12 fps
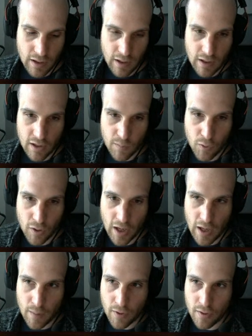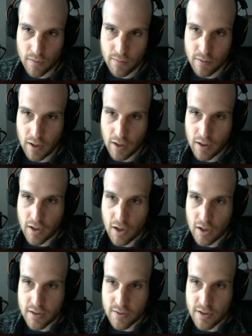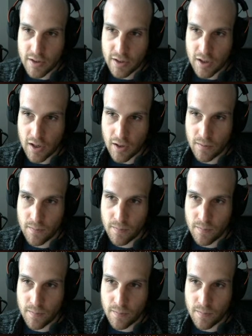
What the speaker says: and I pull the hammer, and the gun is ready to go.